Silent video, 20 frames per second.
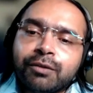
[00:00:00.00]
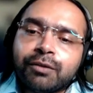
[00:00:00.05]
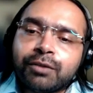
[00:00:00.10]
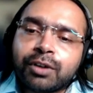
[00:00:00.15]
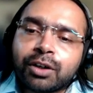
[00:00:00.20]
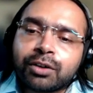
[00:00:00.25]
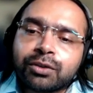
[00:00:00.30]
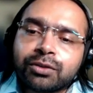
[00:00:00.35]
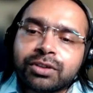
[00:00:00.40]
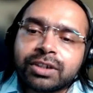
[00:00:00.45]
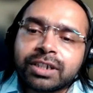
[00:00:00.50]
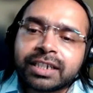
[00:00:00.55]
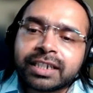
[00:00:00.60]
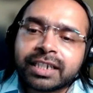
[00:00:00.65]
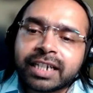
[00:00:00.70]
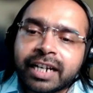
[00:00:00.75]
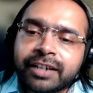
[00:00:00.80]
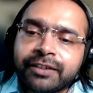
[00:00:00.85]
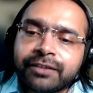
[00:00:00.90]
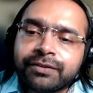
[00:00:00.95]
flow to
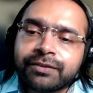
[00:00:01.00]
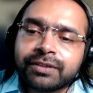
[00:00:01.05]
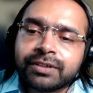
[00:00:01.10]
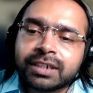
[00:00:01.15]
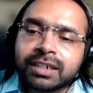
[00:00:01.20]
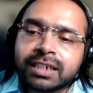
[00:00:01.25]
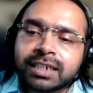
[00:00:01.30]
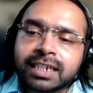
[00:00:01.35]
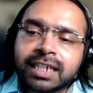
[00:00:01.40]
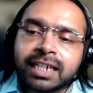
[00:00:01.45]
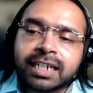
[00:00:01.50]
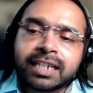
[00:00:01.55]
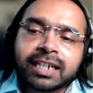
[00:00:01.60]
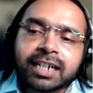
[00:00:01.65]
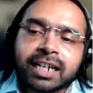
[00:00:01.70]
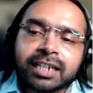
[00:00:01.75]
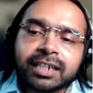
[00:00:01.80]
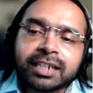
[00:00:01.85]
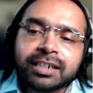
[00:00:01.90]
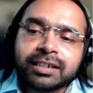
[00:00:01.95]
retrieve credit
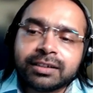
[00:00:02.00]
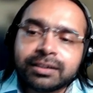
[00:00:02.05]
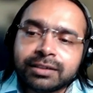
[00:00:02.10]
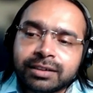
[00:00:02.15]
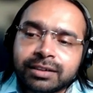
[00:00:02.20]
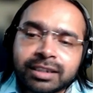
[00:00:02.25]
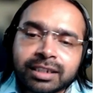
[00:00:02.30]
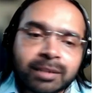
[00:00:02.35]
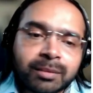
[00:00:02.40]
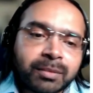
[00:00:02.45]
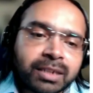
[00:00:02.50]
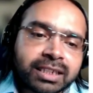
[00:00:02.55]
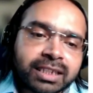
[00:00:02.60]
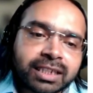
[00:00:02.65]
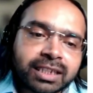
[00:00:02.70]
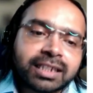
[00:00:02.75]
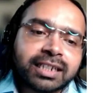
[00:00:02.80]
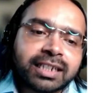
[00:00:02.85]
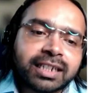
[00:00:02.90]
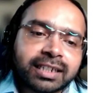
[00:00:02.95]
card numbers
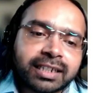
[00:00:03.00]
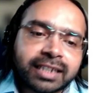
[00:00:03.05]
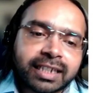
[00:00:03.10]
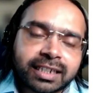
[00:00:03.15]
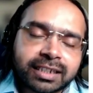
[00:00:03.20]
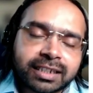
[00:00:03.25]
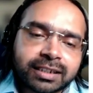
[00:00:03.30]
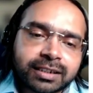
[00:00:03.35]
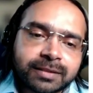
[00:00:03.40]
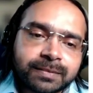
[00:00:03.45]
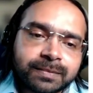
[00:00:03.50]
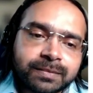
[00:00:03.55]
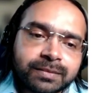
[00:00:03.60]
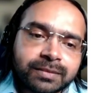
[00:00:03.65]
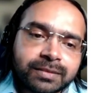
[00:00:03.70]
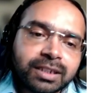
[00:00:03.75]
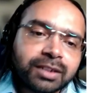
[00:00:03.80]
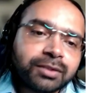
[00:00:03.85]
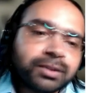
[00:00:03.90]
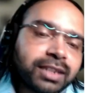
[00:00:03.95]
in clear text.
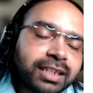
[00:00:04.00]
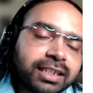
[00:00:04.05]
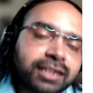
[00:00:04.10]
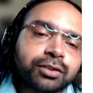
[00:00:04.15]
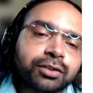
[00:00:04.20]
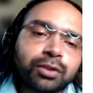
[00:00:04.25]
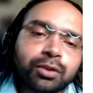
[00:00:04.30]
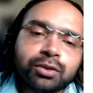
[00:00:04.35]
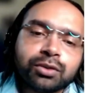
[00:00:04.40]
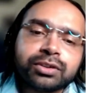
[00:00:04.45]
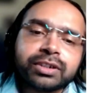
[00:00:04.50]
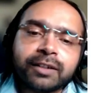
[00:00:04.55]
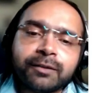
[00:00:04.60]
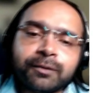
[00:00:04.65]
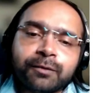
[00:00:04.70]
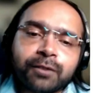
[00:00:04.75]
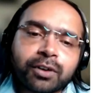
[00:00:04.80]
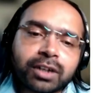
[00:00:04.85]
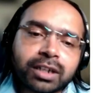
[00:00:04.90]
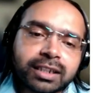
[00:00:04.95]
Now there is a
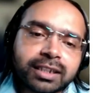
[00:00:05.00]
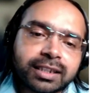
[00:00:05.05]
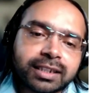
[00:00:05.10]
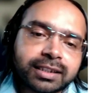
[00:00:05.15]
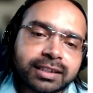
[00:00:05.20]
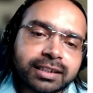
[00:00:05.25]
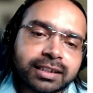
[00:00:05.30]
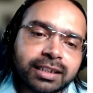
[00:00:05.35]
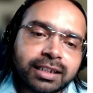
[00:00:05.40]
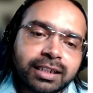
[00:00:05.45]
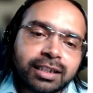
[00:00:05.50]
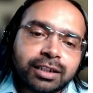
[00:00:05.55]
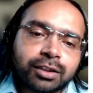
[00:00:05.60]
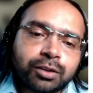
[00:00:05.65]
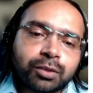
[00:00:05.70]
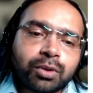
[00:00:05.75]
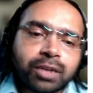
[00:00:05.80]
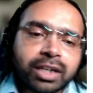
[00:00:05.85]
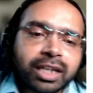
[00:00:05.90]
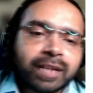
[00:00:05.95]
solution for this.
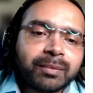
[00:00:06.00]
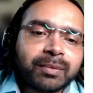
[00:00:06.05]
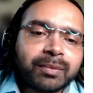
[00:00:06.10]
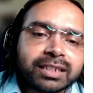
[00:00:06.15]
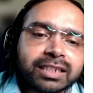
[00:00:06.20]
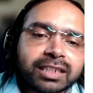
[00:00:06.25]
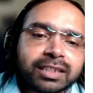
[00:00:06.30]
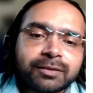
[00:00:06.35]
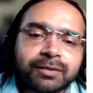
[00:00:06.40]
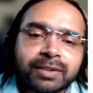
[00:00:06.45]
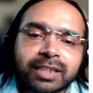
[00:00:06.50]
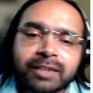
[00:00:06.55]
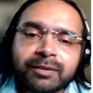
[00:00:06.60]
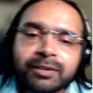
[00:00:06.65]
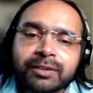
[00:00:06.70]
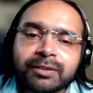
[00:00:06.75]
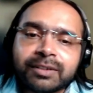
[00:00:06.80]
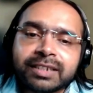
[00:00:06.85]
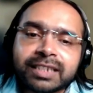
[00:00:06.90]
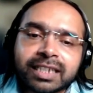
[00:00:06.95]
So what happens is
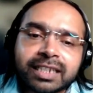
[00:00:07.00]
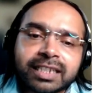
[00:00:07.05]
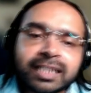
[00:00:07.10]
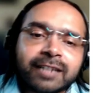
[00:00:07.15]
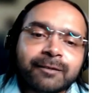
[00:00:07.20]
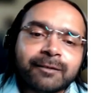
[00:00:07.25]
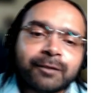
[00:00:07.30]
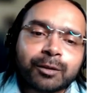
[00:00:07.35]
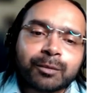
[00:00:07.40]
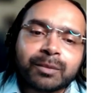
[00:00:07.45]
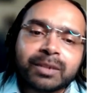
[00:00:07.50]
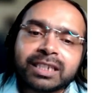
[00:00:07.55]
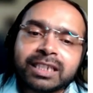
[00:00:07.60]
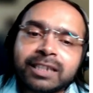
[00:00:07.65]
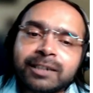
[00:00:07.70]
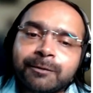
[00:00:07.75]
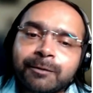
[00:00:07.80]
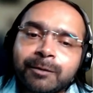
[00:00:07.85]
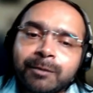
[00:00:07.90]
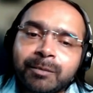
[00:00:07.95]
whenever we send the
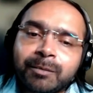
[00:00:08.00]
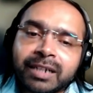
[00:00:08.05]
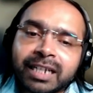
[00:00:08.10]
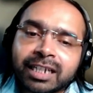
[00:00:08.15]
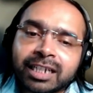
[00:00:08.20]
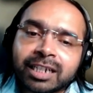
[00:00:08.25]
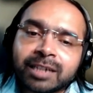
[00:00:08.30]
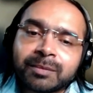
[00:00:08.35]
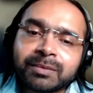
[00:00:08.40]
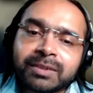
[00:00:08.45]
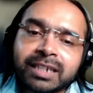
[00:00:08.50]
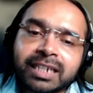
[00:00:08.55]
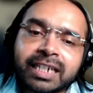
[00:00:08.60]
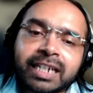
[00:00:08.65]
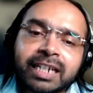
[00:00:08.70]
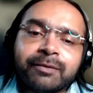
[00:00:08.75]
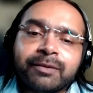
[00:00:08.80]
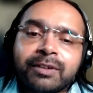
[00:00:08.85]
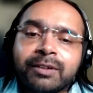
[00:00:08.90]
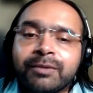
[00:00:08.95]
information, it will be encrypted,
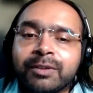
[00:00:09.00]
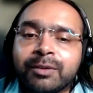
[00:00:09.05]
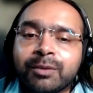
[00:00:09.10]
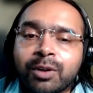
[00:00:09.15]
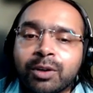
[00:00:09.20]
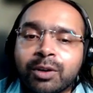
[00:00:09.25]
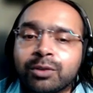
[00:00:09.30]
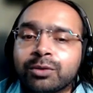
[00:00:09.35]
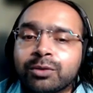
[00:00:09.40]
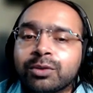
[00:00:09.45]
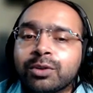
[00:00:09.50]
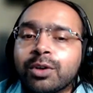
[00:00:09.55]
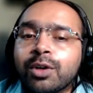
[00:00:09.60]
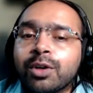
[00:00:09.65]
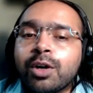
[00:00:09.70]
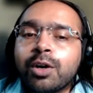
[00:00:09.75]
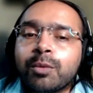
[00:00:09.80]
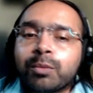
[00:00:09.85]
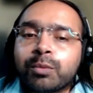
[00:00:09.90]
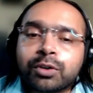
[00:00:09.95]
and when we want to
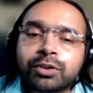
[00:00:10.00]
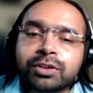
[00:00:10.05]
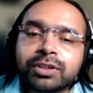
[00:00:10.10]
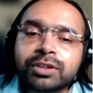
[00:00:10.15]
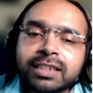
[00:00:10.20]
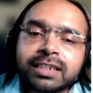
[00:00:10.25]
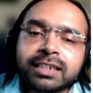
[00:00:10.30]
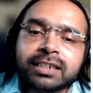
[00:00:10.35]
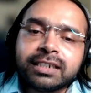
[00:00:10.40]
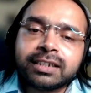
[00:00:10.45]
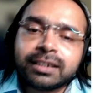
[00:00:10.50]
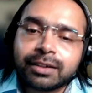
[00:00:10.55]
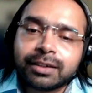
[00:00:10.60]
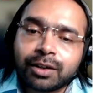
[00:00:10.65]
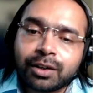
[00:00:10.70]
process it